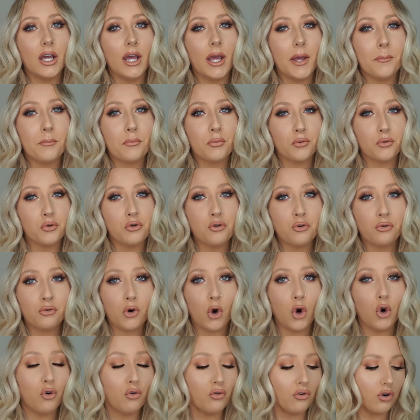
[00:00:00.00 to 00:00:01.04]
improve
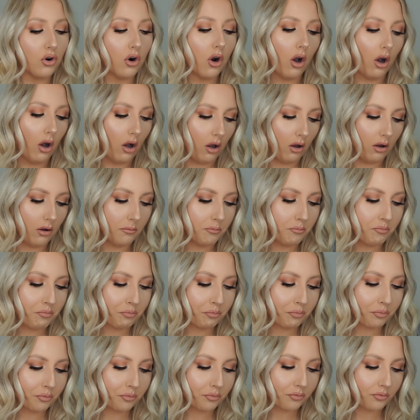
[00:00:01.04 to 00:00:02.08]
overall
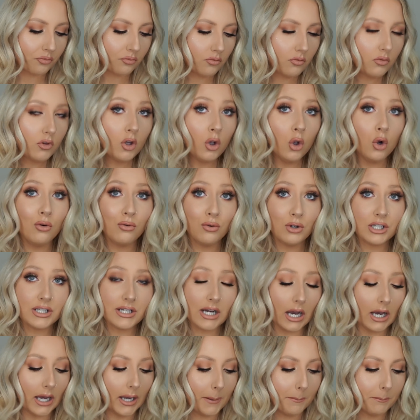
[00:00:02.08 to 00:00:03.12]
over
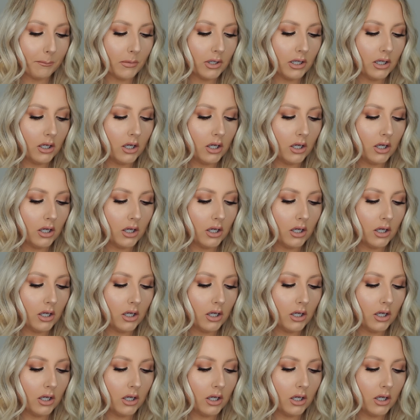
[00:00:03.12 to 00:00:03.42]
time.